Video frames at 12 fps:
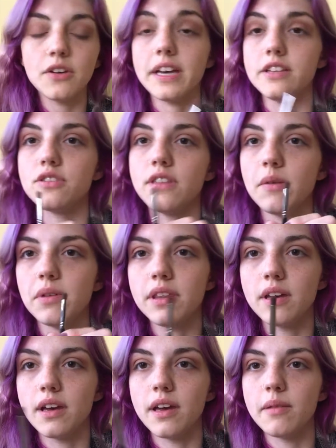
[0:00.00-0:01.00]
Okay, so then with
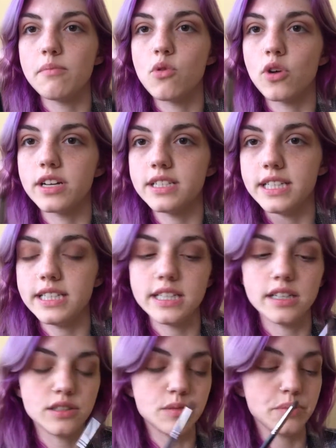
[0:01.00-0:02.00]
a more
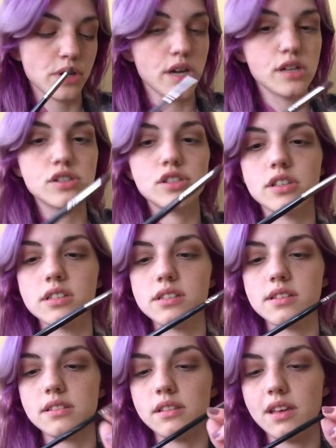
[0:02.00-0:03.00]
detailed brush, this
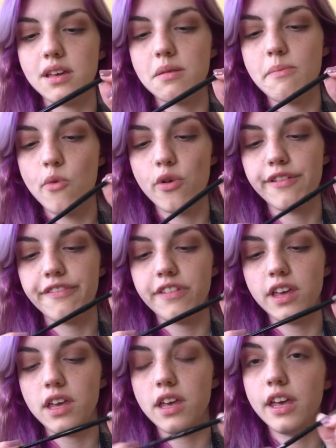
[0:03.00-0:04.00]
is the
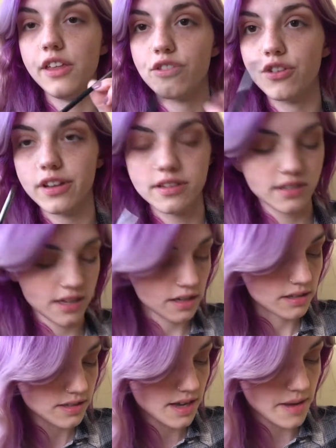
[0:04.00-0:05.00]
Morphe
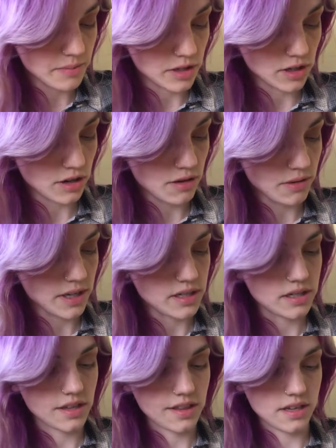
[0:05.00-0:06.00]
E36. I'm gonna go
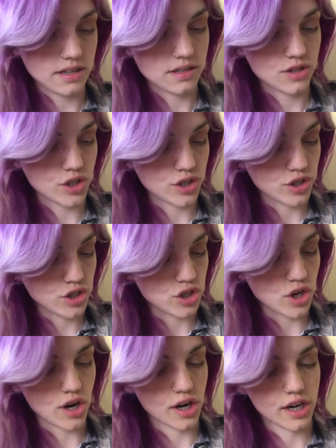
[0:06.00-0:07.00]
into this
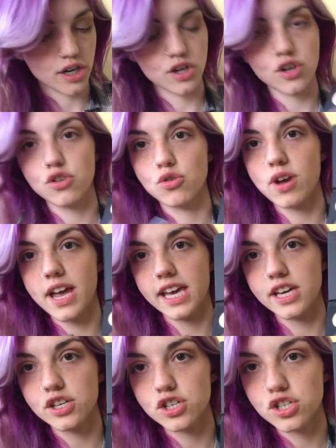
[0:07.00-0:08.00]
dark
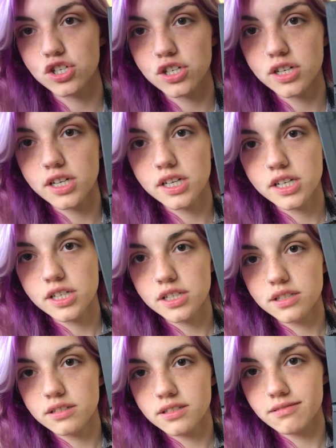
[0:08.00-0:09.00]
grayish,
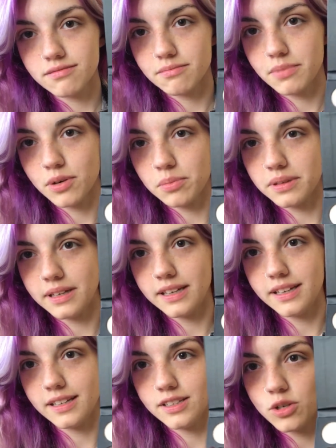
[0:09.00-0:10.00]

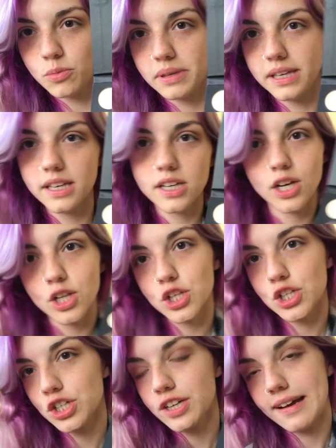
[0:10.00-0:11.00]
purpley, taupey color.
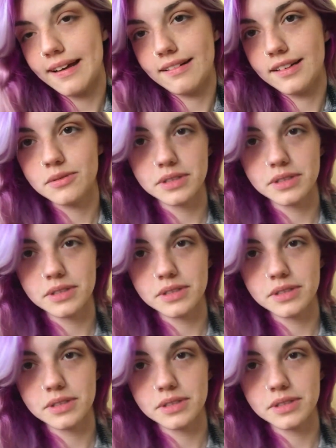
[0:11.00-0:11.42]
I don't know.